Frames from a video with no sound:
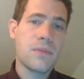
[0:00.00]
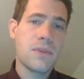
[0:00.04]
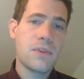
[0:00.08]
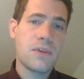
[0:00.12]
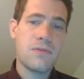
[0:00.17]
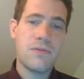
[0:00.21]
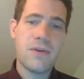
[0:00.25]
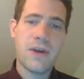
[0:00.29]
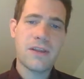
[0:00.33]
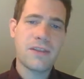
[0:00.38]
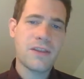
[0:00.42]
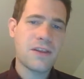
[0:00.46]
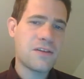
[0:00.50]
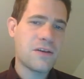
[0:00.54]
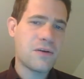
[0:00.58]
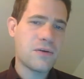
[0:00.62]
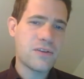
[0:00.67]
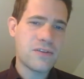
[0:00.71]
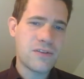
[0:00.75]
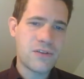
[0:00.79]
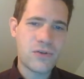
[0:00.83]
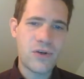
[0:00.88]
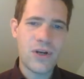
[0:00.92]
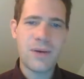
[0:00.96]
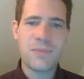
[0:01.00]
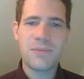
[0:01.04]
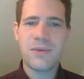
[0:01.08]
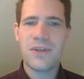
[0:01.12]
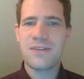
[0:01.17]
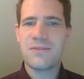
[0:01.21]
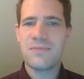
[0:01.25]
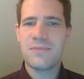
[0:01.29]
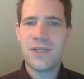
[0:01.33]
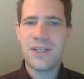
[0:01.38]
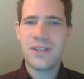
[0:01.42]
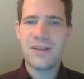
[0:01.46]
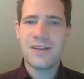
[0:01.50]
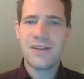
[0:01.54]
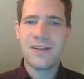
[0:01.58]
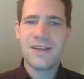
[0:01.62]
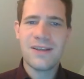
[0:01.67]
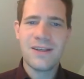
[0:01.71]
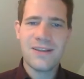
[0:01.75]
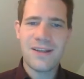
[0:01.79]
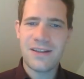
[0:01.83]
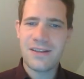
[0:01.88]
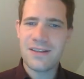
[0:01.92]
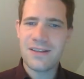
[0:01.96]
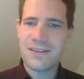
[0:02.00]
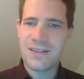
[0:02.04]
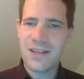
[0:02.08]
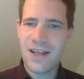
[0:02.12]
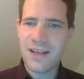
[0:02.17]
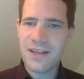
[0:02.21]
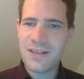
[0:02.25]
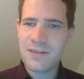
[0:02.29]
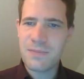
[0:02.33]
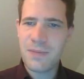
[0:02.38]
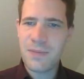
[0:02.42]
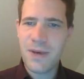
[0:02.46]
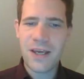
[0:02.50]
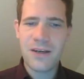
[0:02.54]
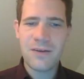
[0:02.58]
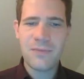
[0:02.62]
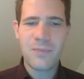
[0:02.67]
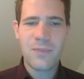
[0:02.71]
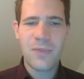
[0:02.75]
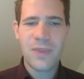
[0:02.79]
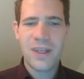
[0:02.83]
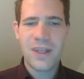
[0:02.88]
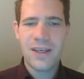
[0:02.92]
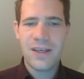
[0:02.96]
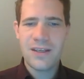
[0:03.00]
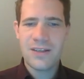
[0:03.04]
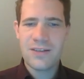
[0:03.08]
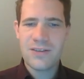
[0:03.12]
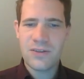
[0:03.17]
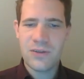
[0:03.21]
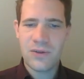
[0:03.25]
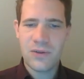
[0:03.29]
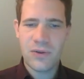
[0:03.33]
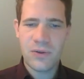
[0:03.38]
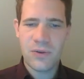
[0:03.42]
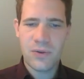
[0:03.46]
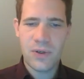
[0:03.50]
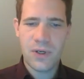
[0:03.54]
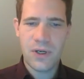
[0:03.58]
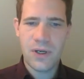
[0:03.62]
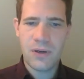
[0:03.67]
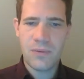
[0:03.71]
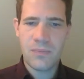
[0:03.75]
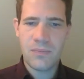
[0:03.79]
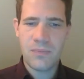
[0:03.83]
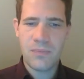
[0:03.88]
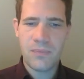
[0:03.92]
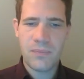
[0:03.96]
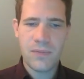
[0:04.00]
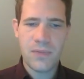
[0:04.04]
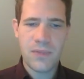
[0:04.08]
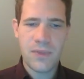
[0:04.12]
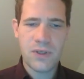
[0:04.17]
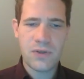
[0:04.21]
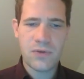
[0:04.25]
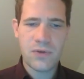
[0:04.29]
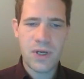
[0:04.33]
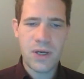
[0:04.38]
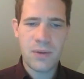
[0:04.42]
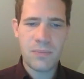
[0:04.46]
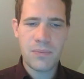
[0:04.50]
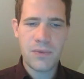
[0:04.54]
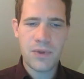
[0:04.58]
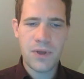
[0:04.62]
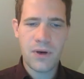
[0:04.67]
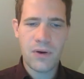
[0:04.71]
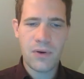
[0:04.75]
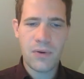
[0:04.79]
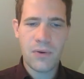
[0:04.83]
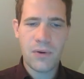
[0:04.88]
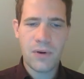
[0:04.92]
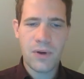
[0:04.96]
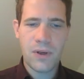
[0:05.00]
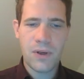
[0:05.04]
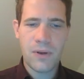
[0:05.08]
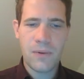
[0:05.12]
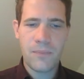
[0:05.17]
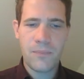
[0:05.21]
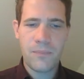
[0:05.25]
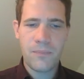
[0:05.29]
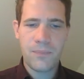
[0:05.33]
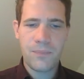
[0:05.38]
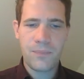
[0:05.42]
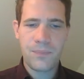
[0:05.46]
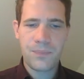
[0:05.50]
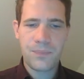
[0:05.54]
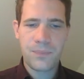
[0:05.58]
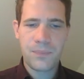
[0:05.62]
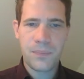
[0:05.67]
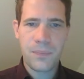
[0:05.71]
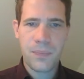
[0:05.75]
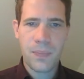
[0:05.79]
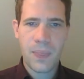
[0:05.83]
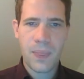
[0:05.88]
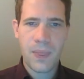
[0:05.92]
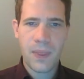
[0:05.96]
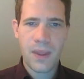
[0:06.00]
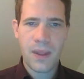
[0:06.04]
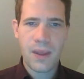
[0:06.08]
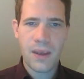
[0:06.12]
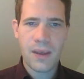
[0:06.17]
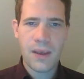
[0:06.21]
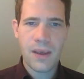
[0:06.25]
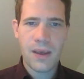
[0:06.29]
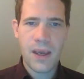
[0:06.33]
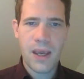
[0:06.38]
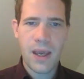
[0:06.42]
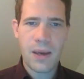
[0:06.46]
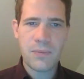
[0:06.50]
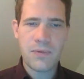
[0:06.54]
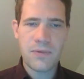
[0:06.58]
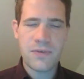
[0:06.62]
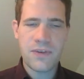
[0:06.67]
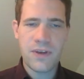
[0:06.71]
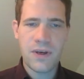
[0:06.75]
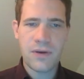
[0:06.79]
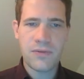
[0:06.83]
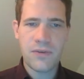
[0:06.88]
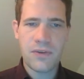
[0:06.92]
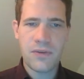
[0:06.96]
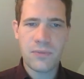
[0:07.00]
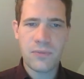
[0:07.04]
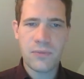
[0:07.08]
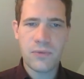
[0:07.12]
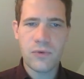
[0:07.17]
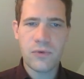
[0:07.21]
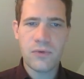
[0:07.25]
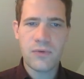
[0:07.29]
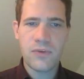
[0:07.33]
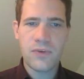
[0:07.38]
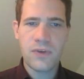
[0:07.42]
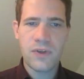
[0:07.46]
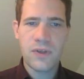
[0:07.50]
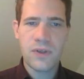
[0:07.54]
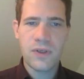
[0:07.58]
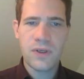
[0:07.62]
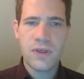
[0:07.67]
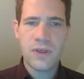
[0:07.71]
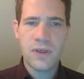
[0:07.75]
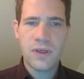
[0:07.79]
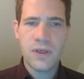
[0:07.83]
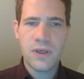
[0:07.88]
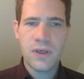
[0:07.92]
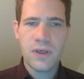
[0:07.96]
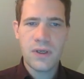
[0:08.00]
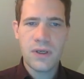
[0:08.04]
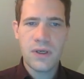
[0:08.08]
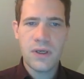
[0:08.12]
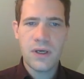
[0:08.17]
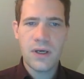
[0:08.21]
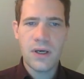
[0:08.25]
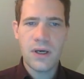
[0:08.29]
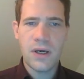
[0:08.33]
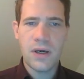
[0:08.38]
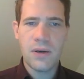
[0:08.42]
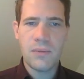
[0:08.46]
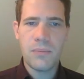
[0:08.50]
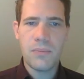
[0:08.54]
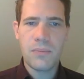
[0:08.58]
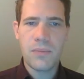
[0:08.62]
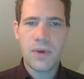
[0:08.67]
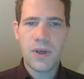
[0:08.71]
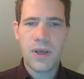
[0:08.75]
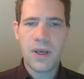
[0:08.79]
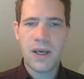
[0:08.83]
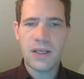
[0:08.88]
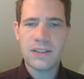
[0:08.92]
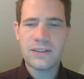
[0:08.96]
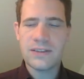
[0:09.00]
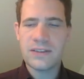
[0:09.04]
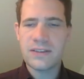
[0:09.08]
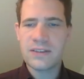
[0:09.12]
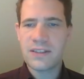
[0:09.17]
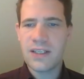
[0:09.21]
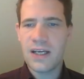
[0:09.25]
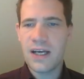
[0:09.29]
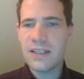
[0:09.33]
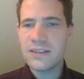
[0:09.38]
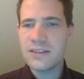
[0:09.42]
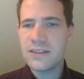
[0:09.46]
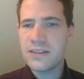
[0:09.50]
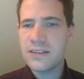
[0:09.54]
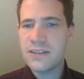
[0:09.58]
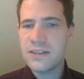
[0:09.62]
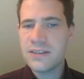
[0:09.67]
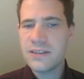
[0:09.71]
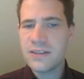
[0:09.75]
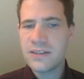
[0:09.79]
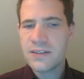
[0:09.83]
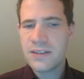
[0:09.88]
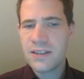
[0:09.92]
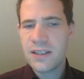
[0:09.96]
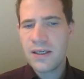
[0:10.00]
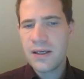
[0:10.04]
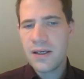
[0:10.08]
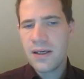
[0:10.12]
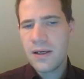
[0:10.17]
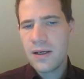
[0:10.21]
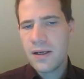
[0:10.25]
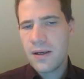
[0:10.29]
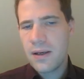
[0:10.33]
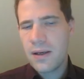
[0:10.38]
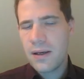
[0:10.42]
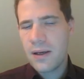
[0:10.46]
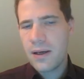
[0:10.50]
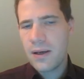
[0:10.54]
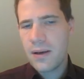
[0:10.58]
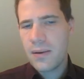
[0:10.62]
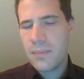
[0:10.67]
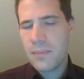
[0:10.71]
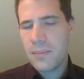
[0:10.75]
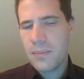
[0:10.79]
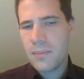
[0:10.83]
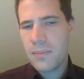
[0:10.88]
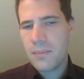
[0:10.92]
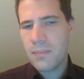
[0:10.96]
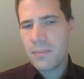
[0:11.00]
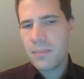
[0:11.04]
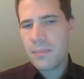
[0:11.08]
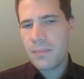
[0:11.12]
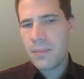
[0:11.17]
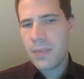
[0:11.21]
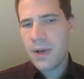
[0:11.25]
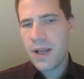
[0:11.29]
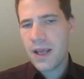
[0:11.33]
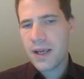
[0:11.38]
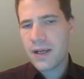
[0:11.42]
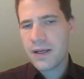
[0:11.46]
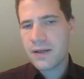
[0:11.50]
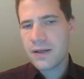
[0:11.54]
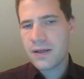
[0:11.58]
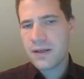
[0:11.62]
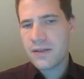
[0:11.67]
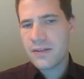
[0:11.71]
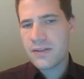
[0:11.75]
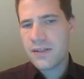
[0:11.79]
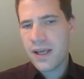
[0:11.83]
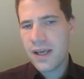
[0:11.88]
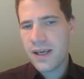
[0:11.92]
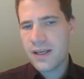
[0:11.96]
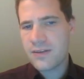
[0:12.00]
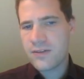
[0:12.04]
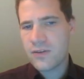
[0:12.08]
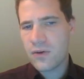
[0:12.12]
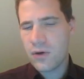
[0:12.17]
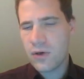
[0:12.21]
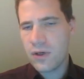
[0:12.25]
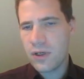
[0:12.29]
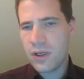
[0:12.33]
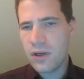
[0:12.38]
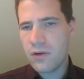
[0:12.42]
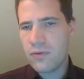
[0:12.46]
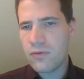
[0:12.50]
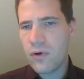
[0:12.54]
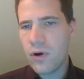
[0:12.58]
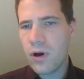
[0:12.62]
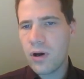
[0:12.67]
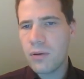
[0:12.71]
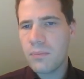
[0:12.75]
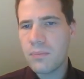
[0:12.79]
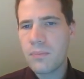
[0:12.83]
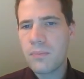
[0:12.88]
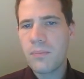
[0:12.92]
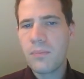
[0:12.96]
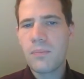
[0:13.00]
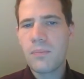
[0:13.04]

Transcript: the fact that there is a trap doesn't mean that this line is bad. So the trap now happens after the moves castles. Black takes on e4.